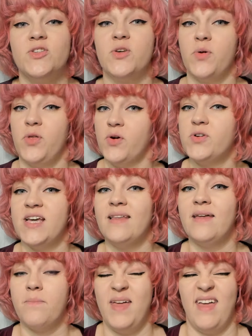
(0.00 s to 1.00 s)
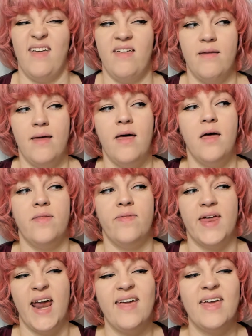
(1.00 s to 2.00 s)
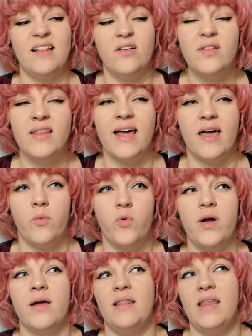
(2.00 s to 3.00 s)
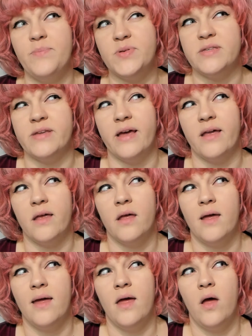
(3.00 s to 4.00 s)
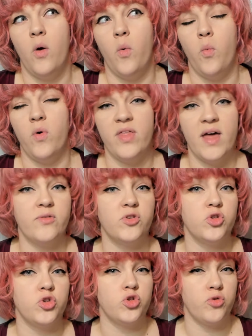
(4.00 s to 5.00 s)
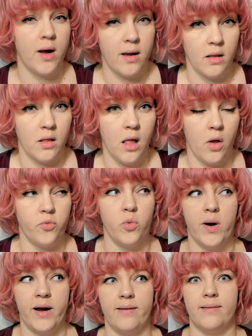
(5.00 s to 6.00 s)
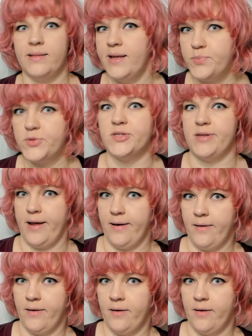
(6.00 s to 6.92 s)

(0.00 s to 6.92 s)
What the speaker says: So you're telling me that I can look like I'm wearing a lipstick without the struggle of wearing a lipstick?